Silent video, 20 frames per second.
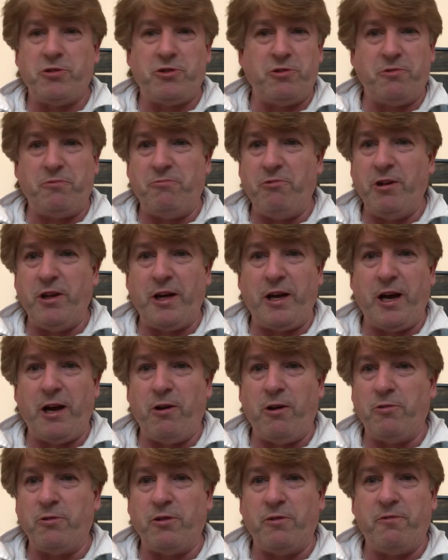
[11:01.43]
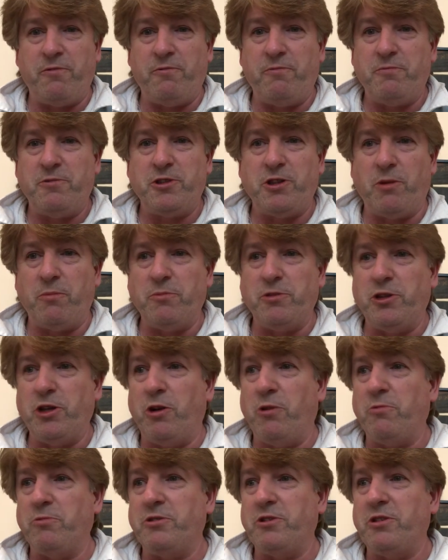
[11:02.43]
should really get hold of Tom
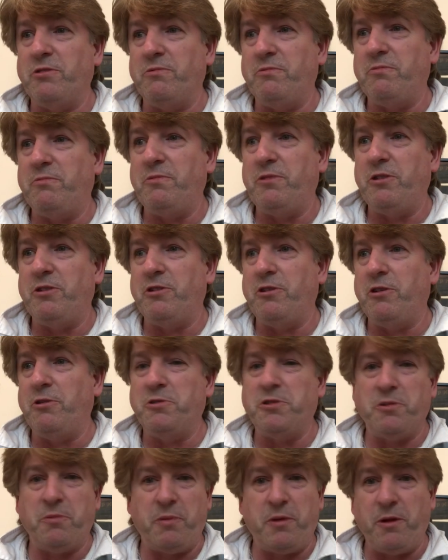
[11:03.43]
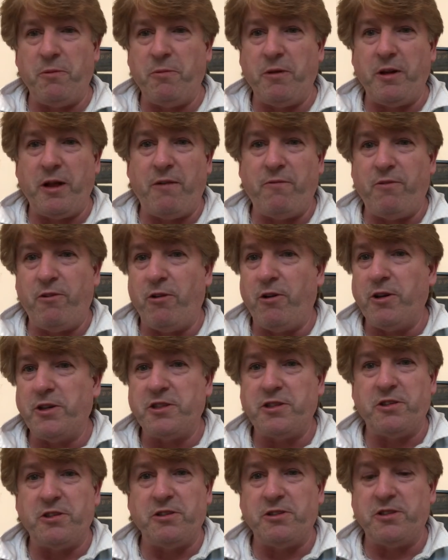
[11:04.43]
Jones and do something with that
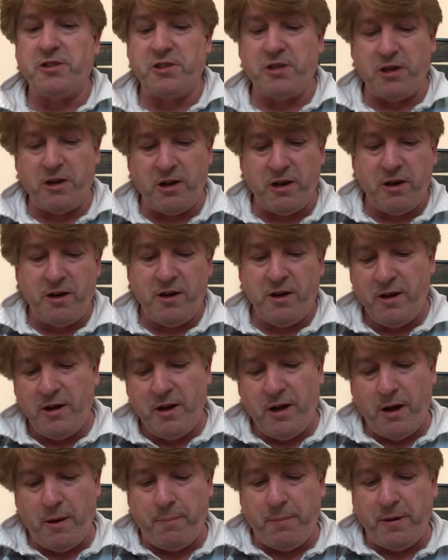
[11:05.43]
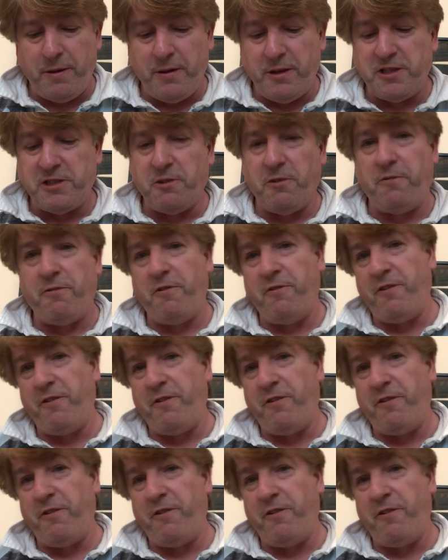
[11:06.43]
voice, because I picked this up for